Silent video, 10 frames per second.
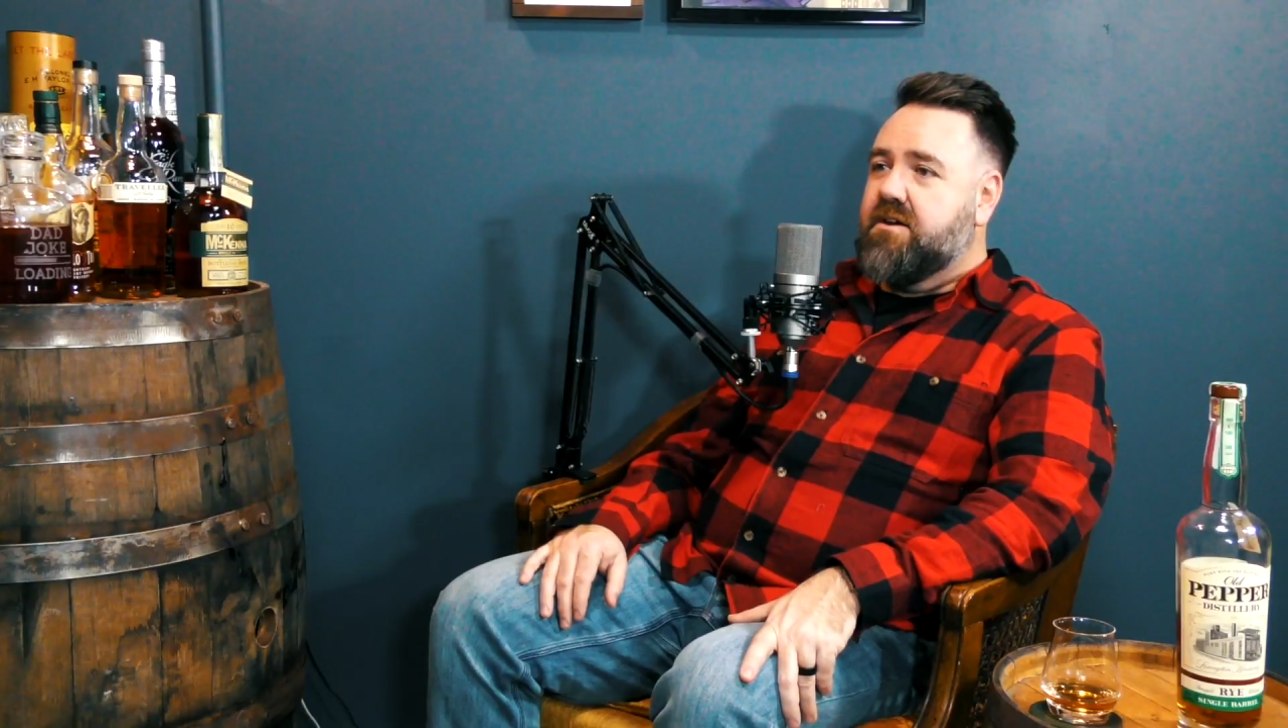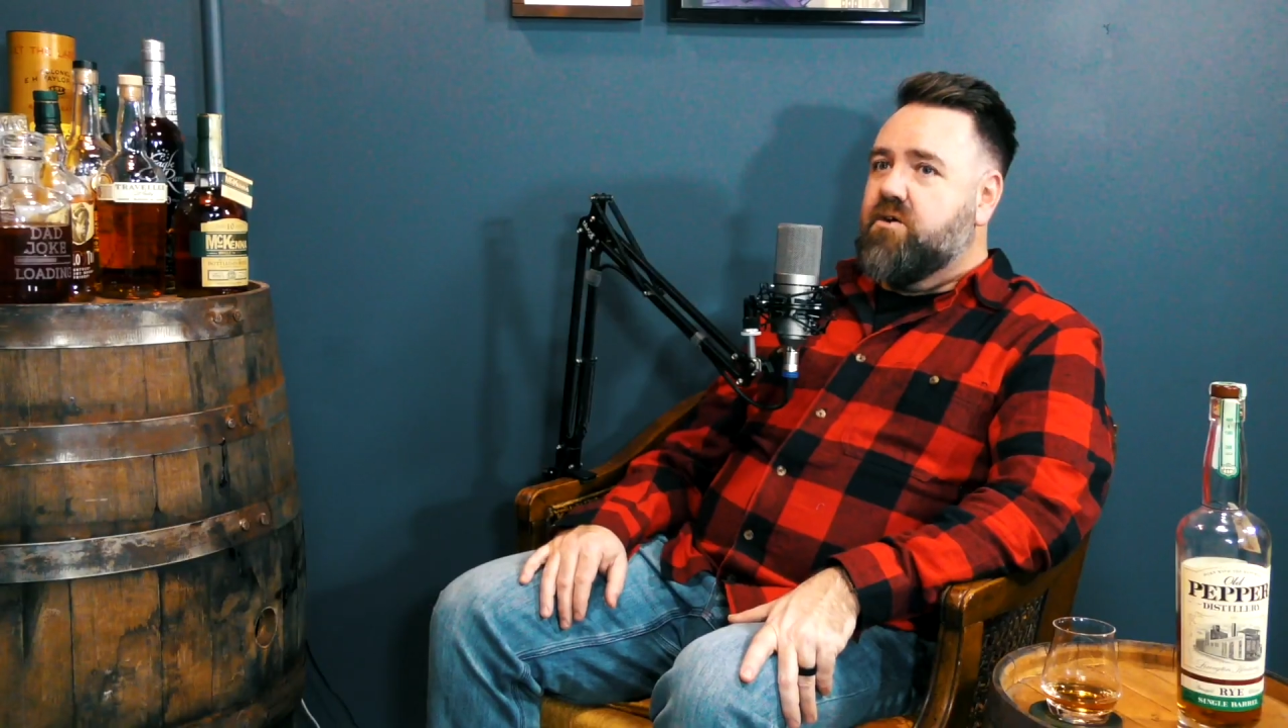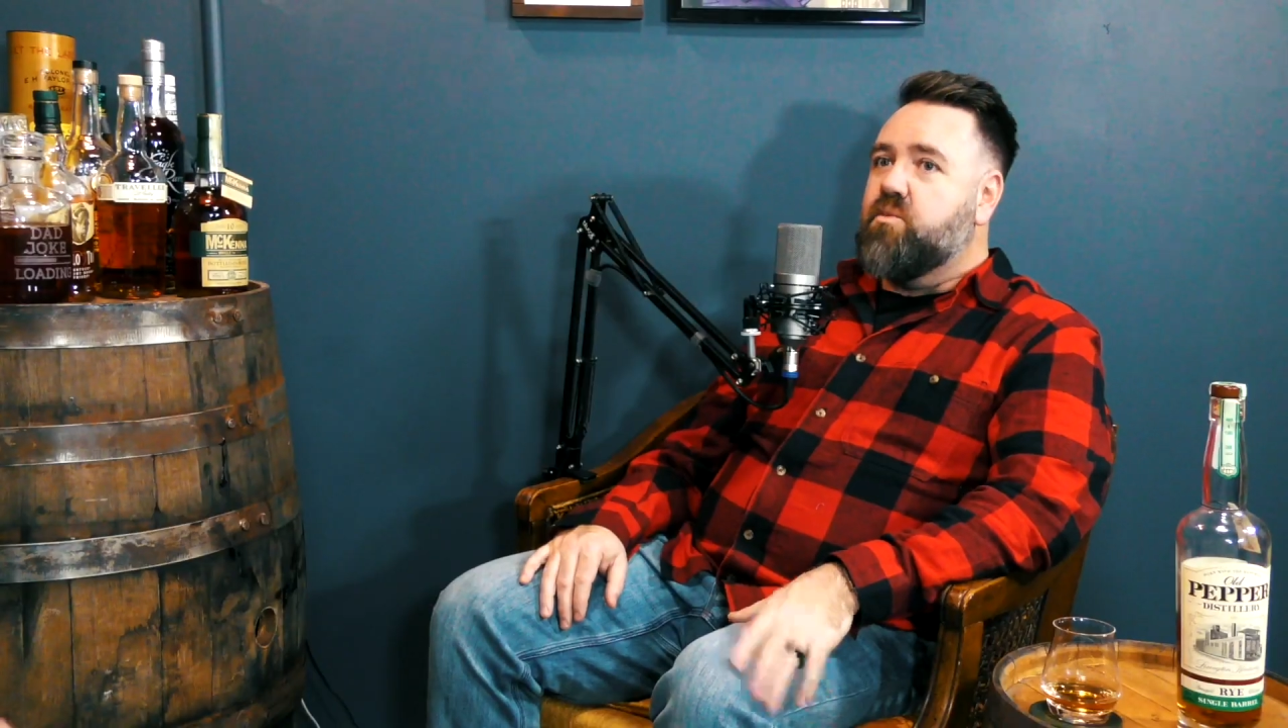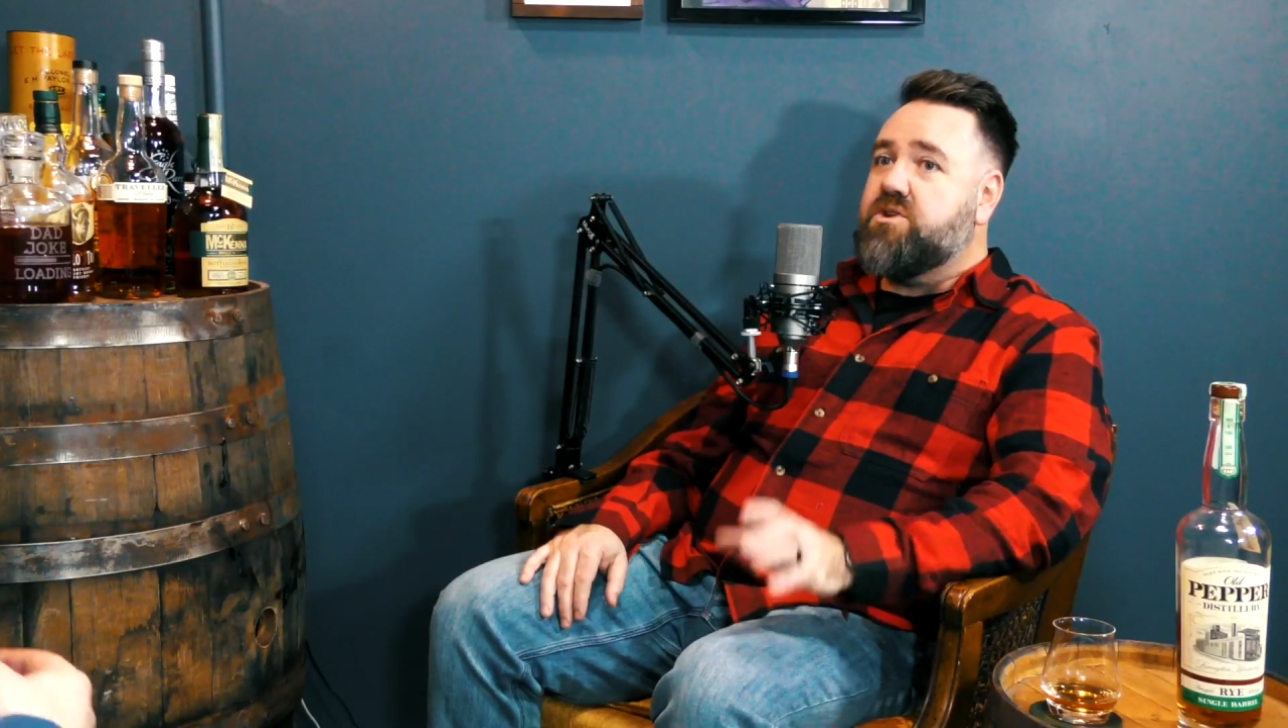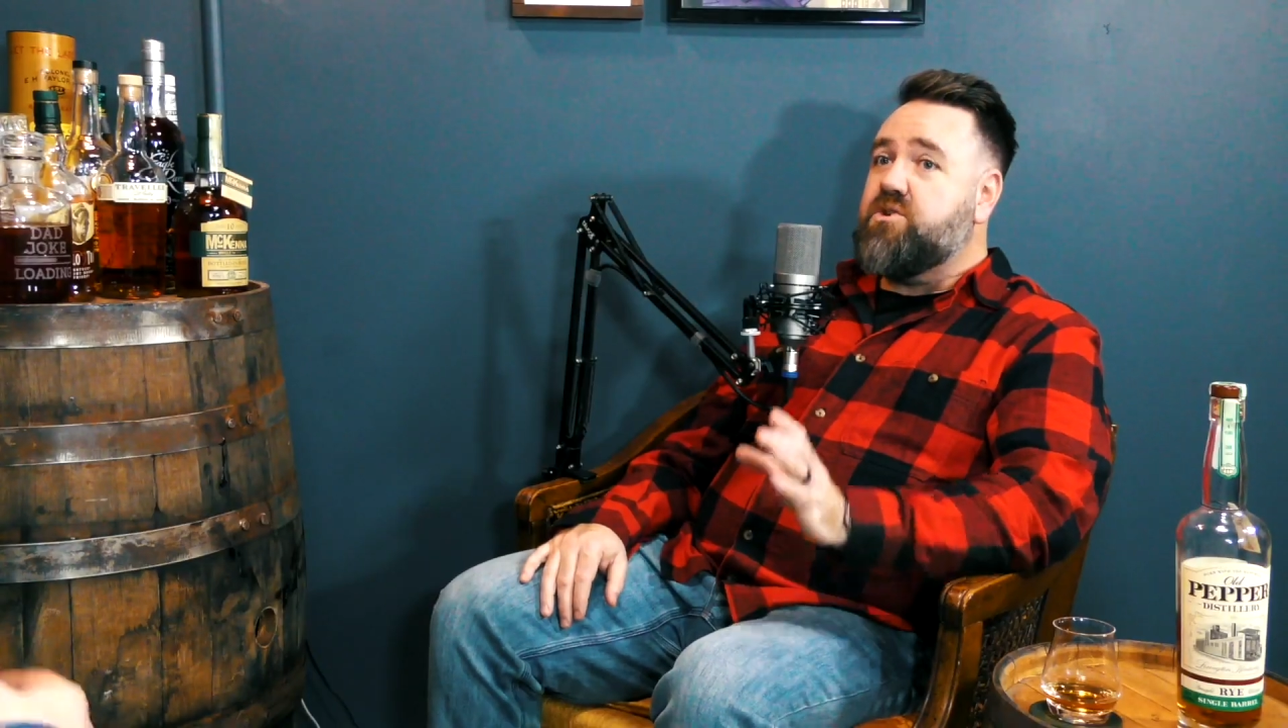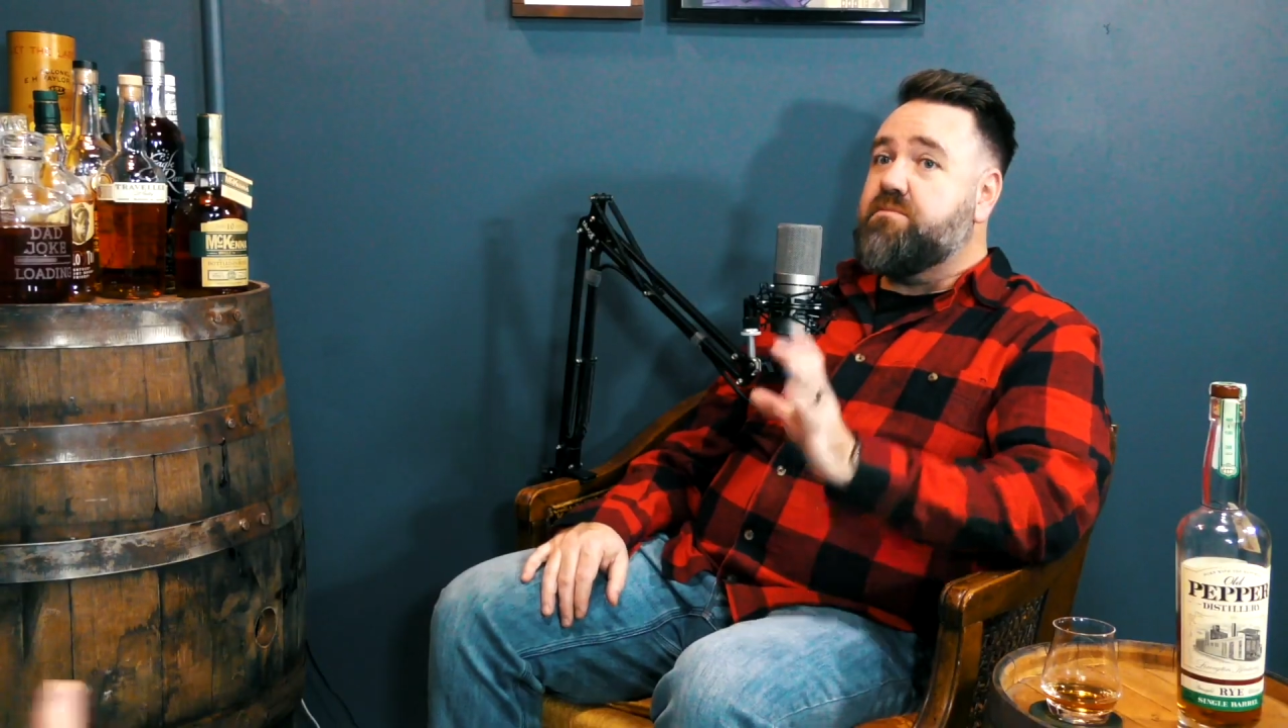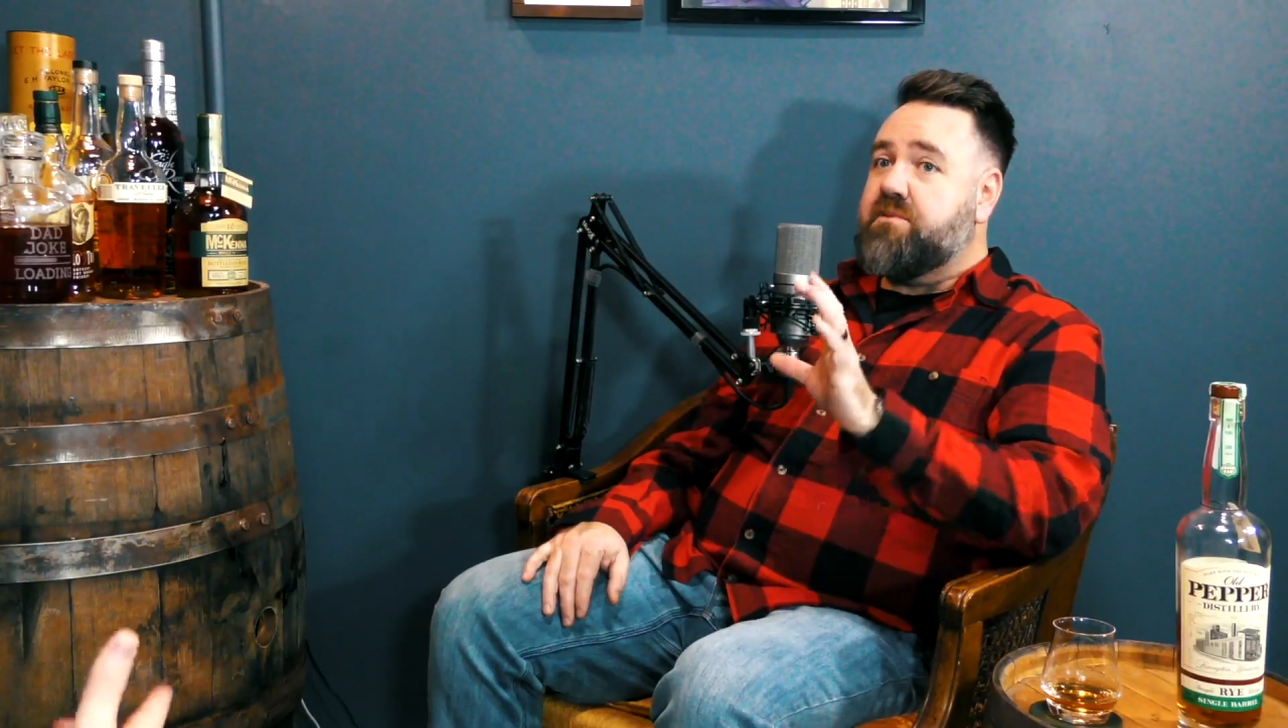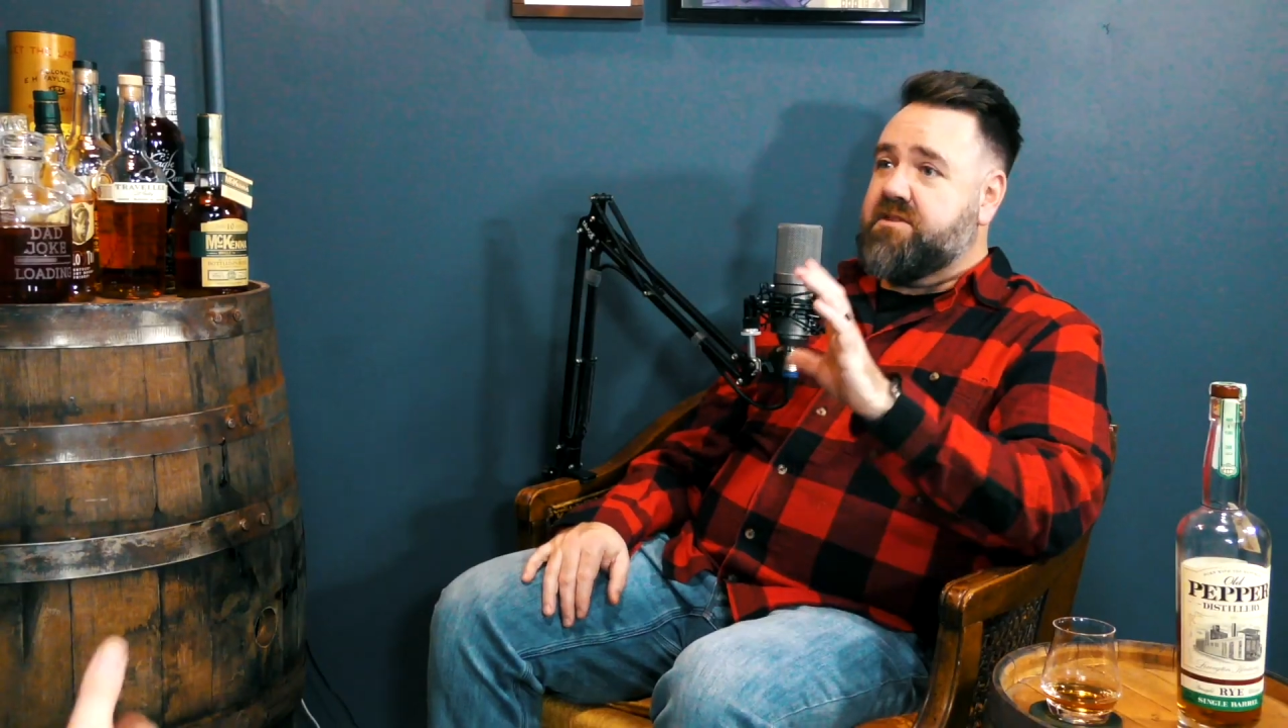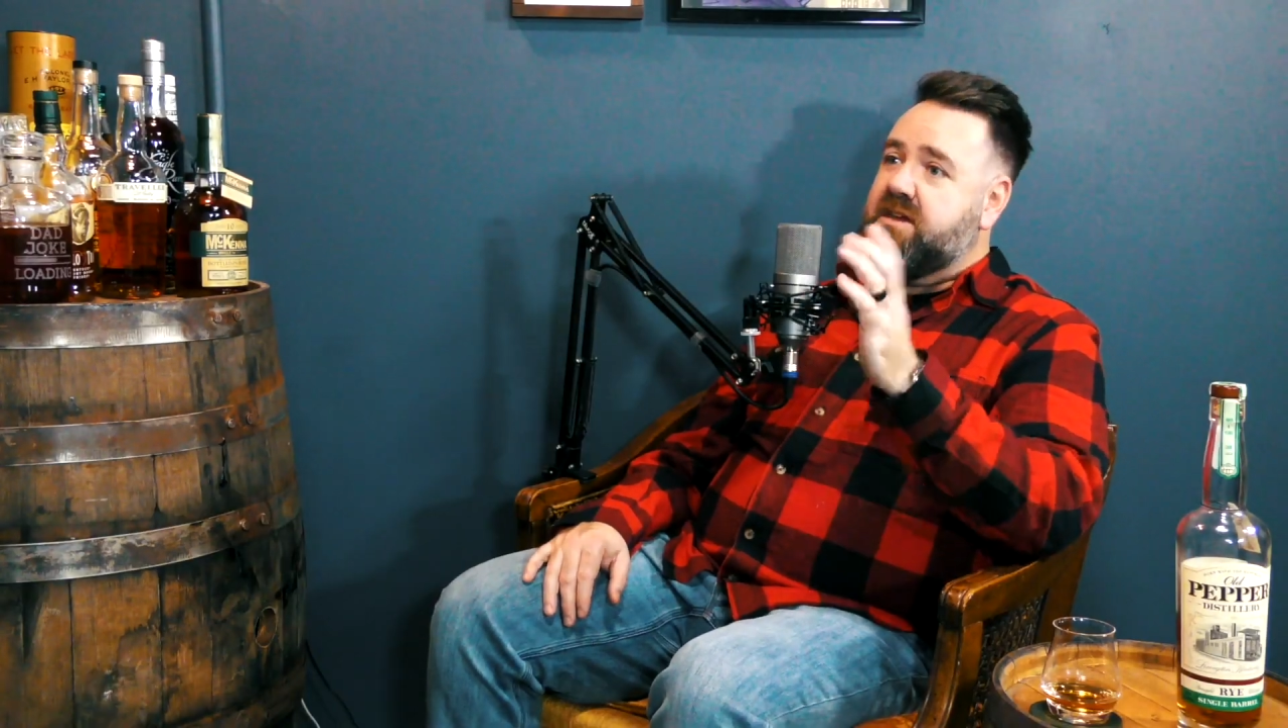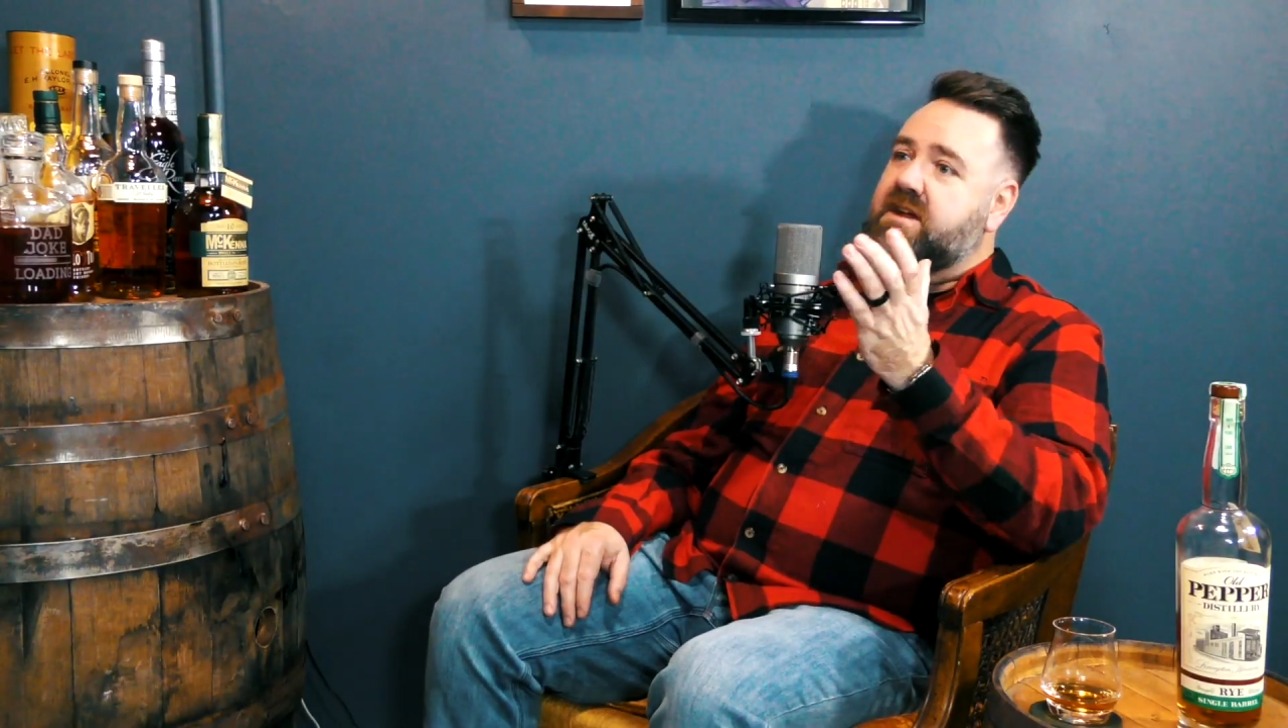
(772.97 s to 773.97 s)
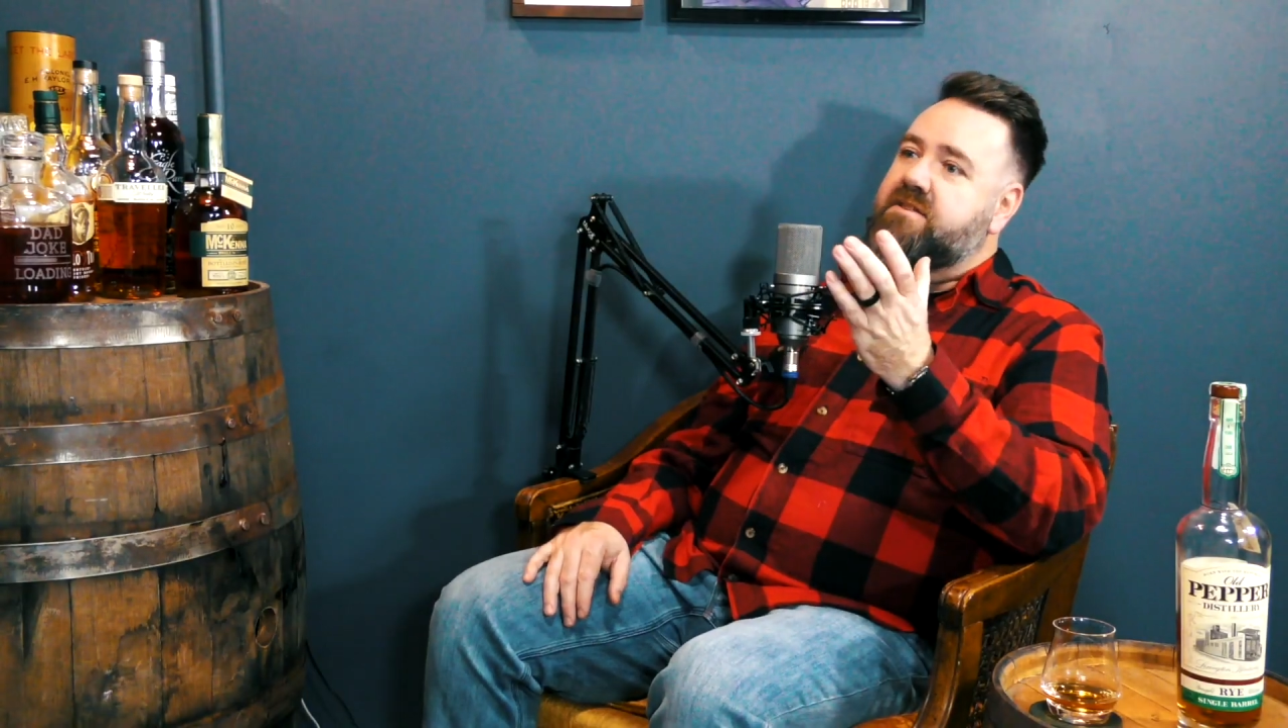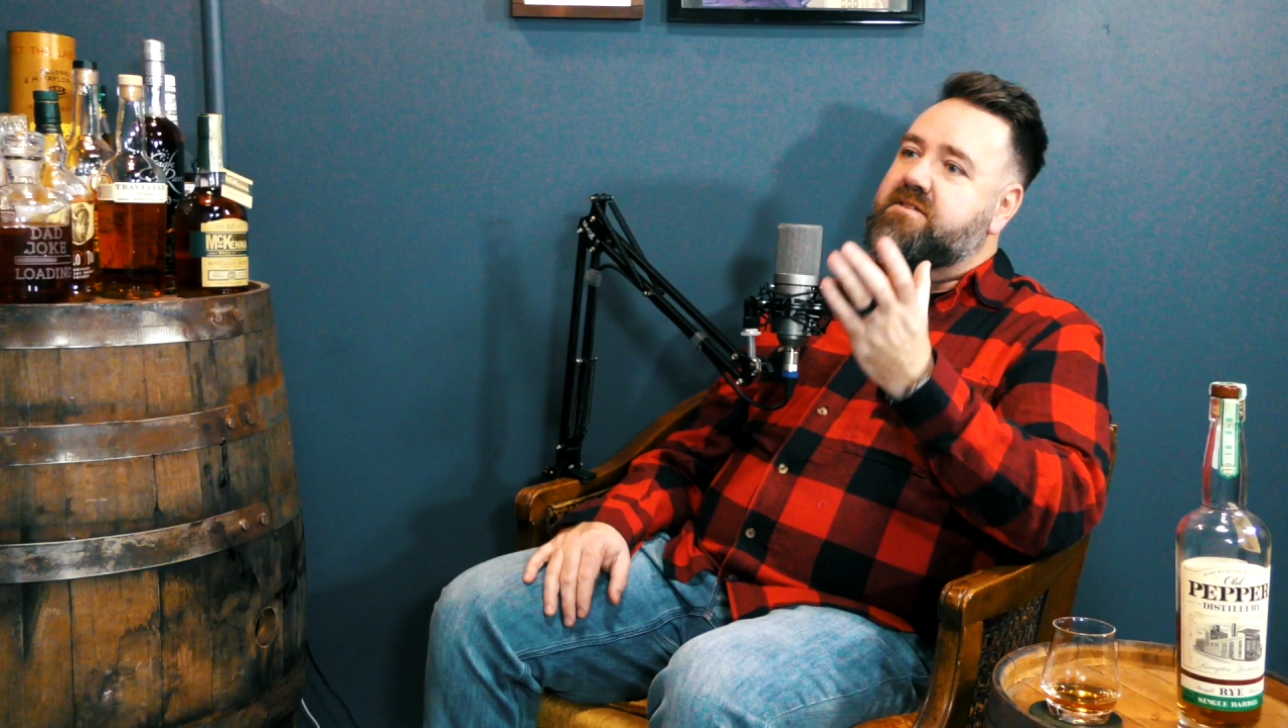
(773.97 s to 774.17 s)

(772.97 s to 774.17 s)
Would you put that on